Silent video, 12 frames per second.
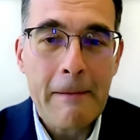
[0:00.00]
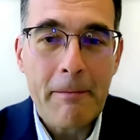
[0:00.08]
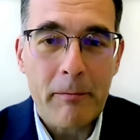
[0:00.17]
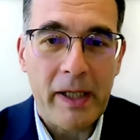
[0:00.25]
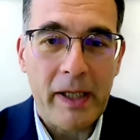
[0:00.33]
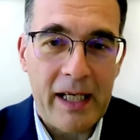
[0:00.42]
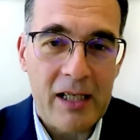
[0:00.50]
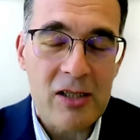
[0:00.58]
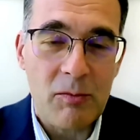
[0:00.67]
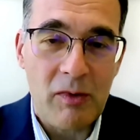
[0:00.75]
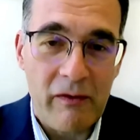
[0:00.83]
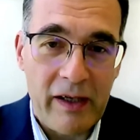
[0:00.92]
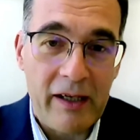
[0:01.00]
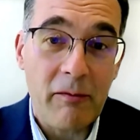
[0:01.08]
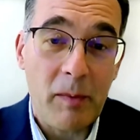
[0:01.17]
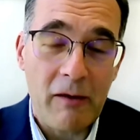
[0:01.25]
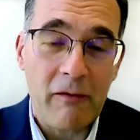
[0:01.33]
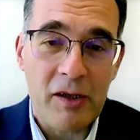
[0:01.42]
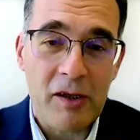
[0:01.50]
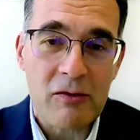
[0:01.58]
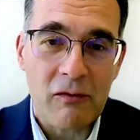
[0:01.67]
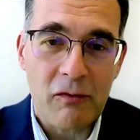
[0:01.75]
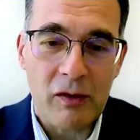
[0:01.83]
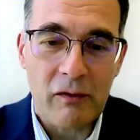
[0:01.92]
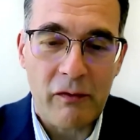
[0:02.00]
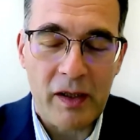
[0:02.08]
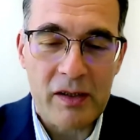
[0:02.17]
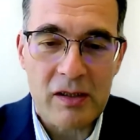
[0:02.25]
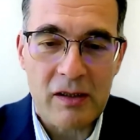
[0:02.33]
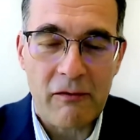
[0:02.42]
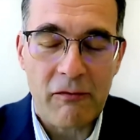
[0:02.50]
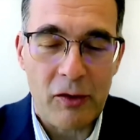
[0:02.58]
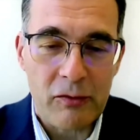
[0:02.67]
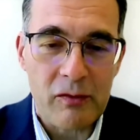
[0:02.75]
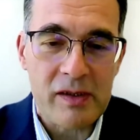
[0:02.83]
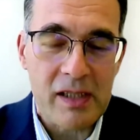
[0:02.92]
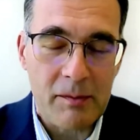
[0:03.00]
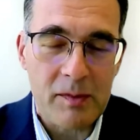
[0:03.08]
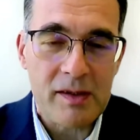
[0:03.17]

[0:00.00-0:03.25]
might actually be very beneficial for the function of photoreceptor